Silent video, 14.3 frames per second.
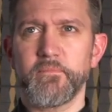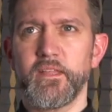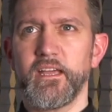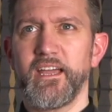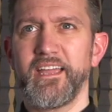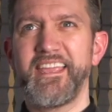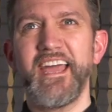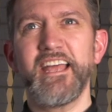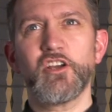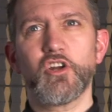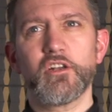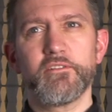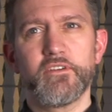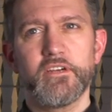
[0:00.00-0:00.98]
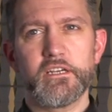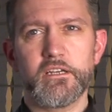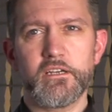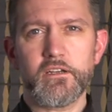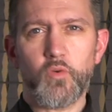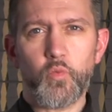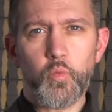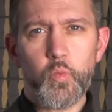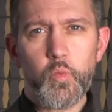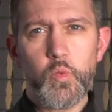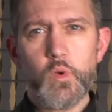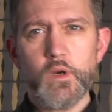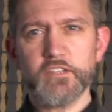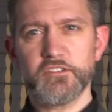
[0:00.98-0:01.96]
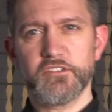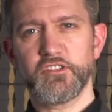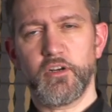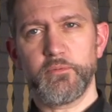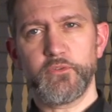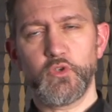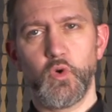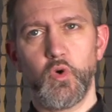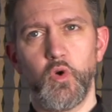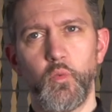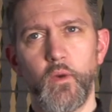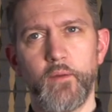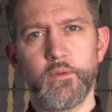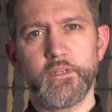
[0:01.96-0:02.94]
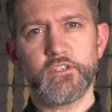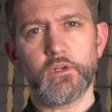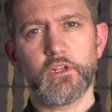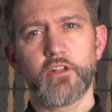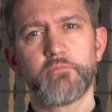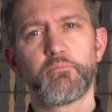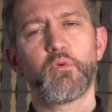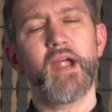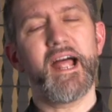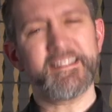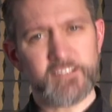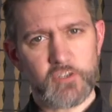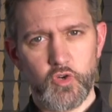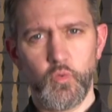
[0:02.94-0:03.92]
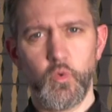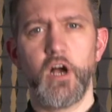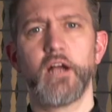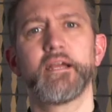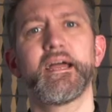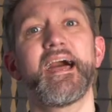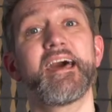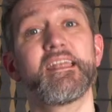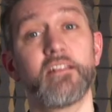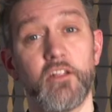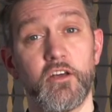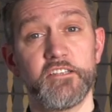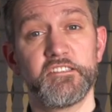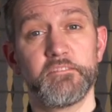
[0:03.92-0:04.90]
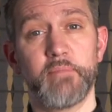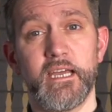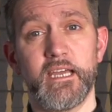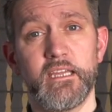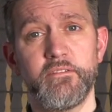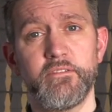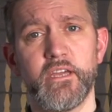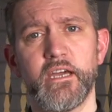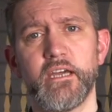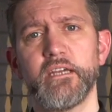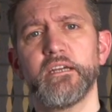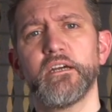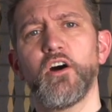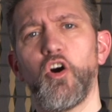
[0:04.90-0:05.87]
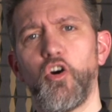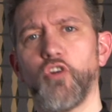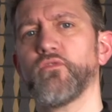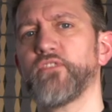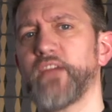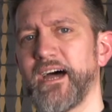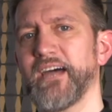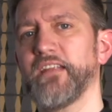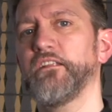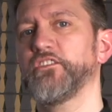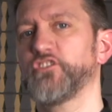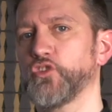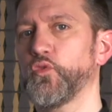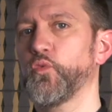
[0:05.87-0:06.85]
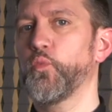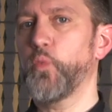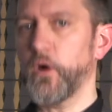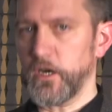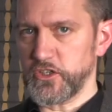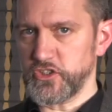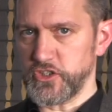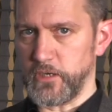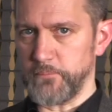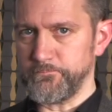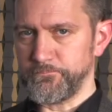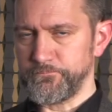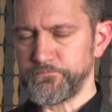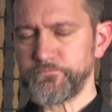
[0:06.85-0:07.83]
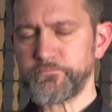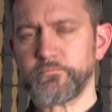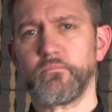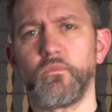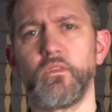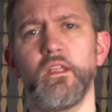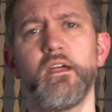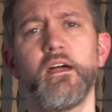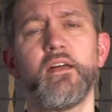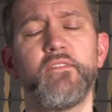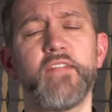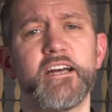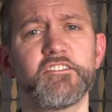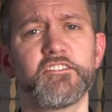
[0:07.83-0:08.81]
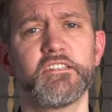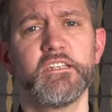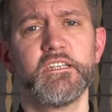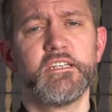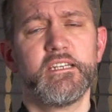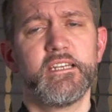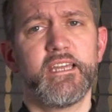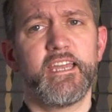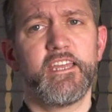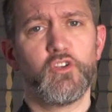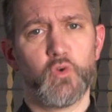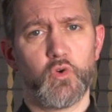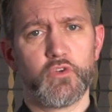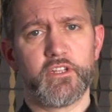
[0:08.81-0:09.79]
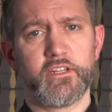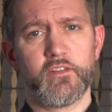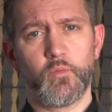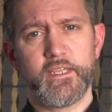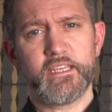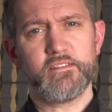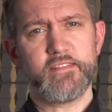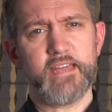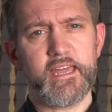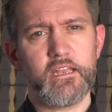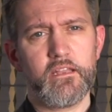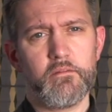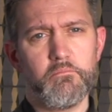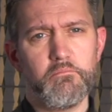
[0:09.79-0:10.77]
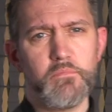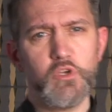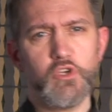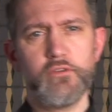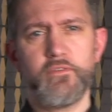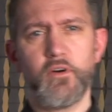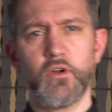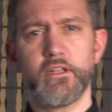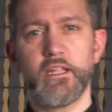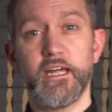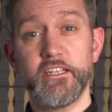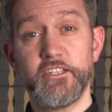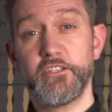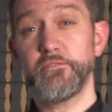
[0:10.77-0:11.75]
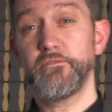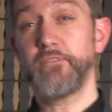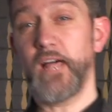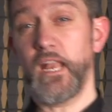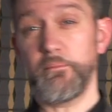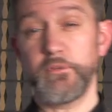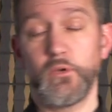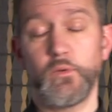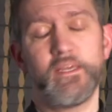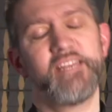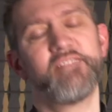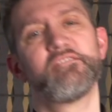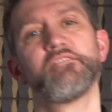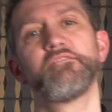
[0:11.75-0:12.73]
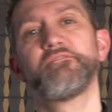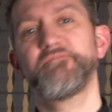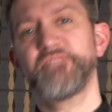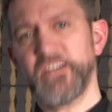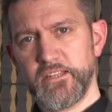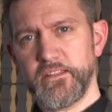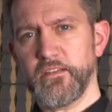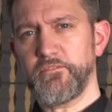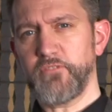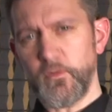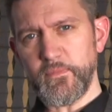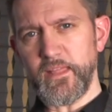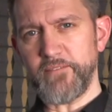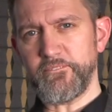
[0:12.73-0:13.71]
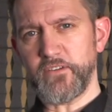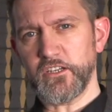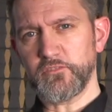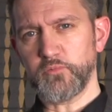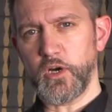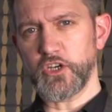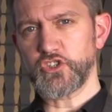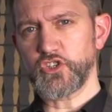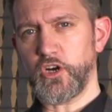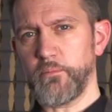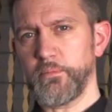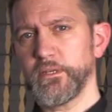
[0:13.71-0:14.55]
again, kind of a whistle-stop tour where we do a lot of practical work analysing behaviour on that initial workshop. And that's in order that we can then move on and develop you even further from that first workshop.